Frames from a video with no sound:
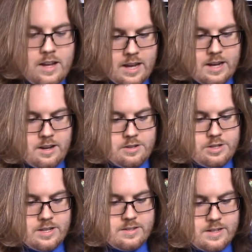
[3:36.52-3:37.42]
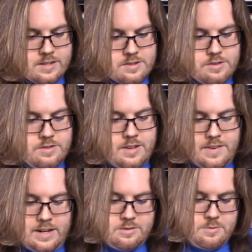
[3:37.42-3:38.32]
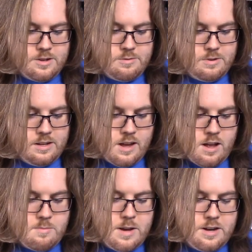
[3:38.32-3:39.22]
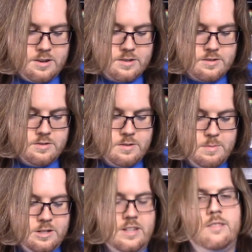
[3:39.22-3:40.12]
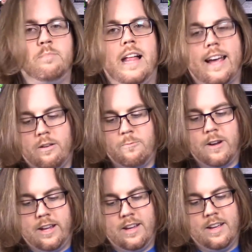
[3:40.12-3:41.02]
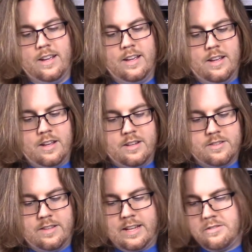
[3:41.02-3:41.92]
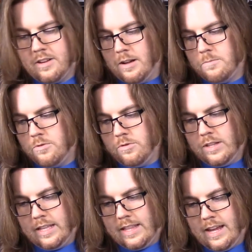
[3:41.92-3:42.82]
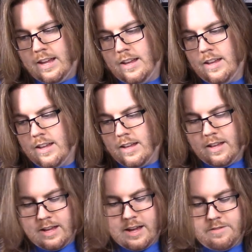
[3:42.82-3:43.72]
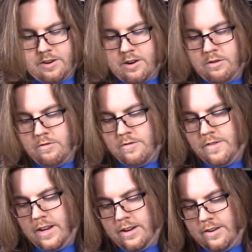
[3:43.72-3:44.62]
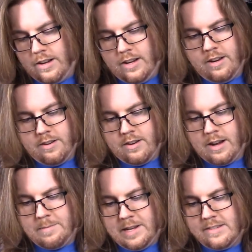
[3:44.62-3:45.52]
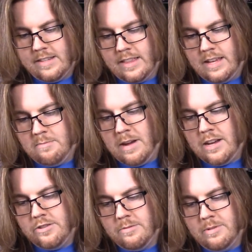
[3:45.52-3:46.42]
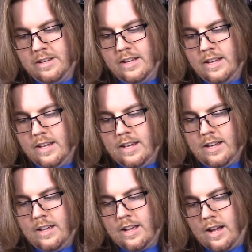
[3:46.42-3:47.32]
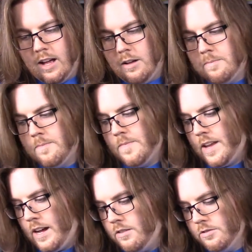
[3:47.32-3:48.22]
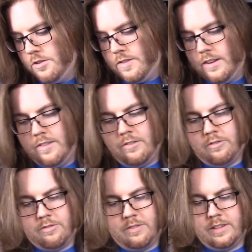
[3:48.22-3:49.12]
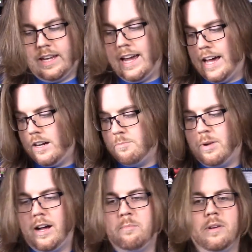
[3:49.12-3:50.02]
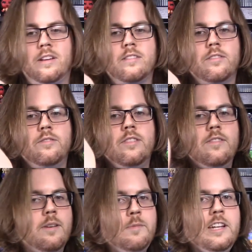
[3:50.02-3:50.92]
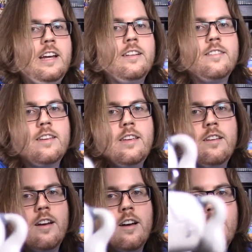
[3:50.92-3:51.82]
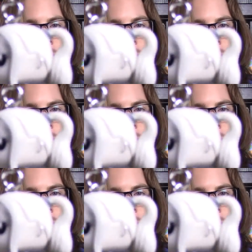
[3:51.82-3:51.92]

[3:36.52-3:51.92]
and it, she is an exclusive. And I was wondering what uh, made her exclusive, but she's black and white, so that's um, cool that they have their own figure in here. I mean, it's nothing major, but um, I don't know if they've ever really had a pop exclusive. I mean, yeah, it's a key uh,